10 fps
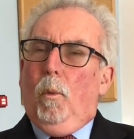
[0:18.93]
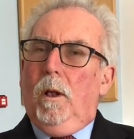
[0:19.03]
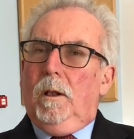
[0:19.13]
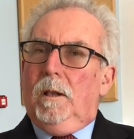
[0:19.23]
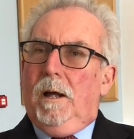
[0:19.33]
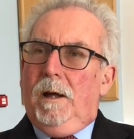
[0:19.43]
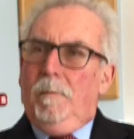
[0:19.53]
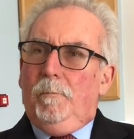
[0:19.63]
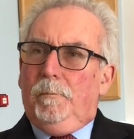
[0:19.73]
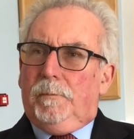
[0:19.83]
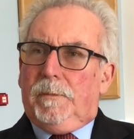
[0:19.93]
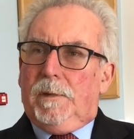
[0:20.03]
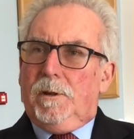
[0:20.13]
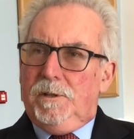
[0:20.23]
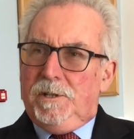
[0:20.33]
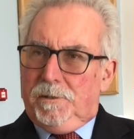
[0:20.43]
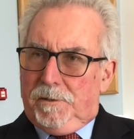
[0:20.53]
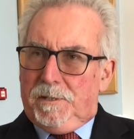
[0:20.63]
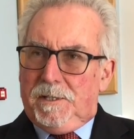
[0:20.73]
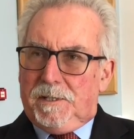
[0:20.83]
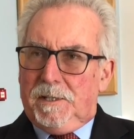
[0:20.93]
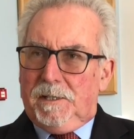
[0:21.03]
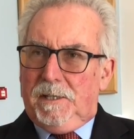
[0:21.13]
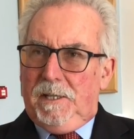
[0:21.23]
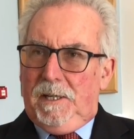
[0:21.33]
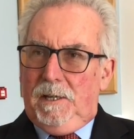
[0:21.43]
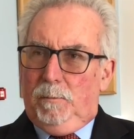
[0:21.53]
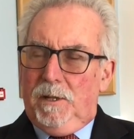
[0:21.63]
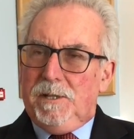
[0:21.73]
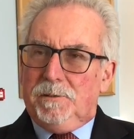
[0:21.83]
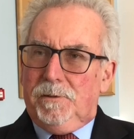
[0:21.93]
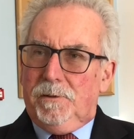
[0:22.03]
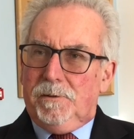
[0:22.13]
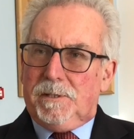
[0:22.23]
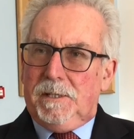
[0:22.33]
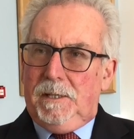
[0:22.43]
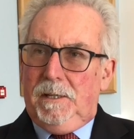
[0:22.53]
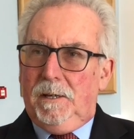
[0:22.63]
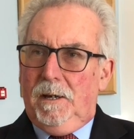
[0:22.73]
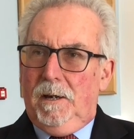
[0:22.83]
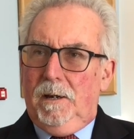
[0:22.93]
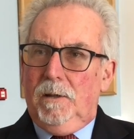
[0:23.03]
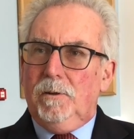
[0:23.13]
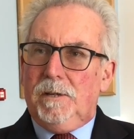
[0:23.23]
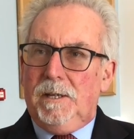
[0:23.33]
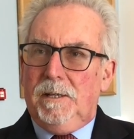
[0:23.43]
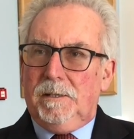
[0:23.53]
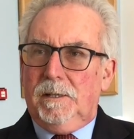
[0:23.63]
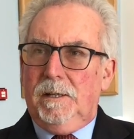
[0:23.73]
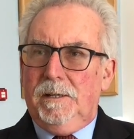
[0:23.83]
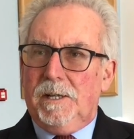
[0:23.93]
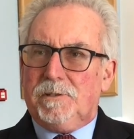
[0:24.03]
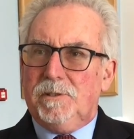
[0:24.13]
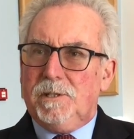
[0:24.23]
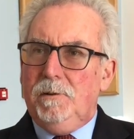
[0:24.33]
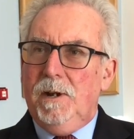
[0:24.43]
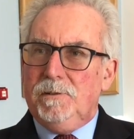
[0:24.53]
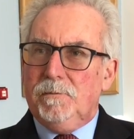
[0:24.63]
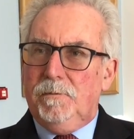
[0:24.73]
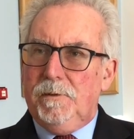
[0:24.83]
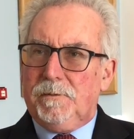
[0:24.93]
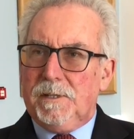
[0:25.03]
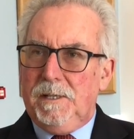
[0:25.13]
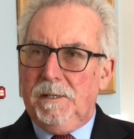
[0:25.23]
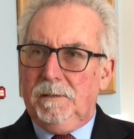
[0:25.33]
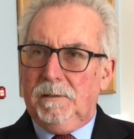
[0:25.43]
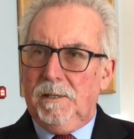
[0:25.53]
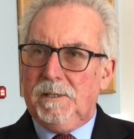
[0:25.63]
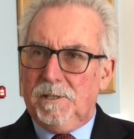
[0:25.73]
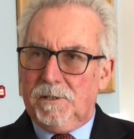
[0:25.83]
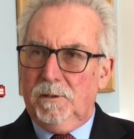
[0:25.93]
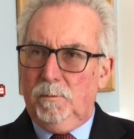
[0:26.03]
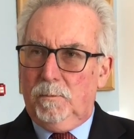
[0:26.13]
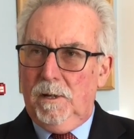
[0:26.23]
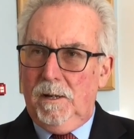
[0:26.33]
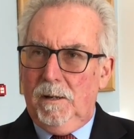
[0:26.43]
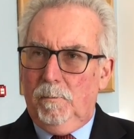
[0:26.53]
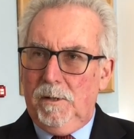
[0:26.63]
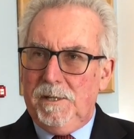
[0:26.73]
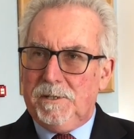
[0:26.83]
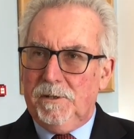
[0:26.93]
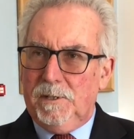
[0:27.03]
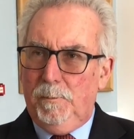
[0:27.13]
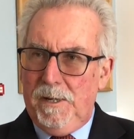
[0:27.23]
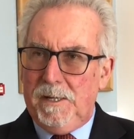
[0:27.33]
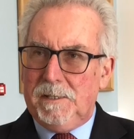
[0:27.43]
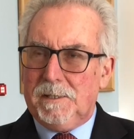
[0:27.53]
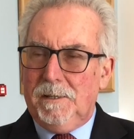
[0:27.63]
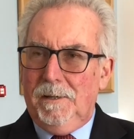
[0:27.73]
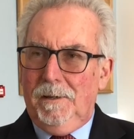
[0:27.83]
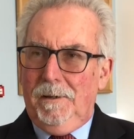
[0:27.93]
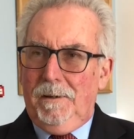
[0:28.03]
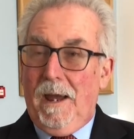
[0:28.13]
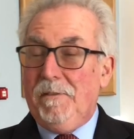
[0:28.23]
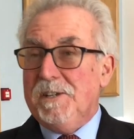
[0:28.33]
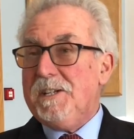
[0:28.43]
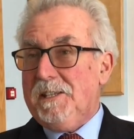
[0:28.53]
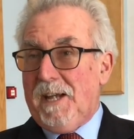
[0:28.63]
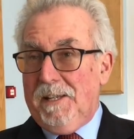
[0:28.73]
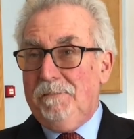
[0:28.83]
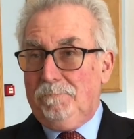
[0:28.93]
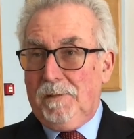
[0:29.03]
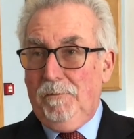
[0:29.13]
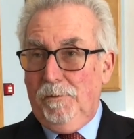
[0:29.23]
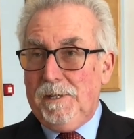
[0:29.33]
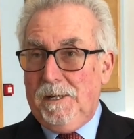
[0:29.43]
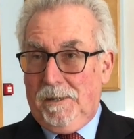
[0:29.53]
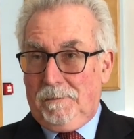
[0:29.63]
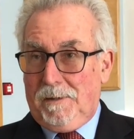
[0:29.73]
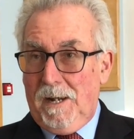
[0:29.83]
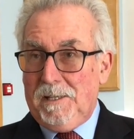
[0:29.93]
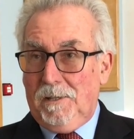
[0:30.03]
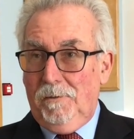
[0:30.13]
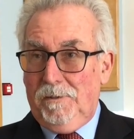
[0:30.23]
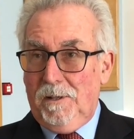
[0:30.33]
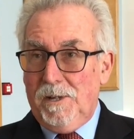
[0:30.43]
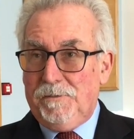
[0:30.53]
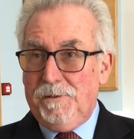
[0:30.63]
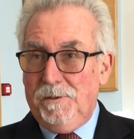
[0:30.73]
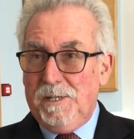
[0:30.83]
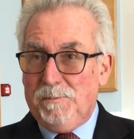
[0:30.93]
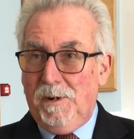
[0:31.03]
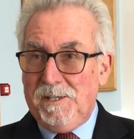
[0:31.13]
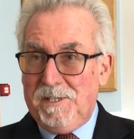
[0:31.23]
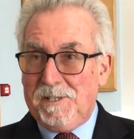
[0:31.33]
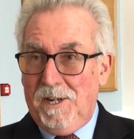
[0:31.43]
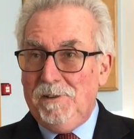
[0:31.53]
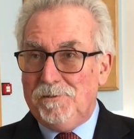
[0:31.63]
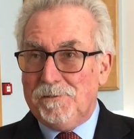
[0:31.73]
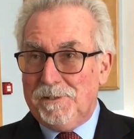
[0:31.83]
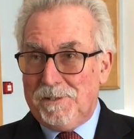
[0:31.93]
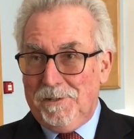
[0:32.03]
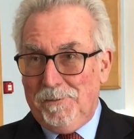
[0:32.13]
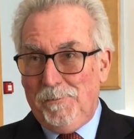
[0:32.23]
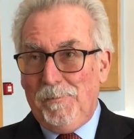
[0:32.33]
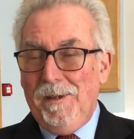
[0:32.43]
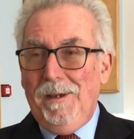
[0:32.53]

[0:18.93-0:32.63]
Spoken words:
Well, the good news is that the Police Authority are looking at an extra 215 additional police on the beat. Having said that, they've already cut it over the last few years by 600, so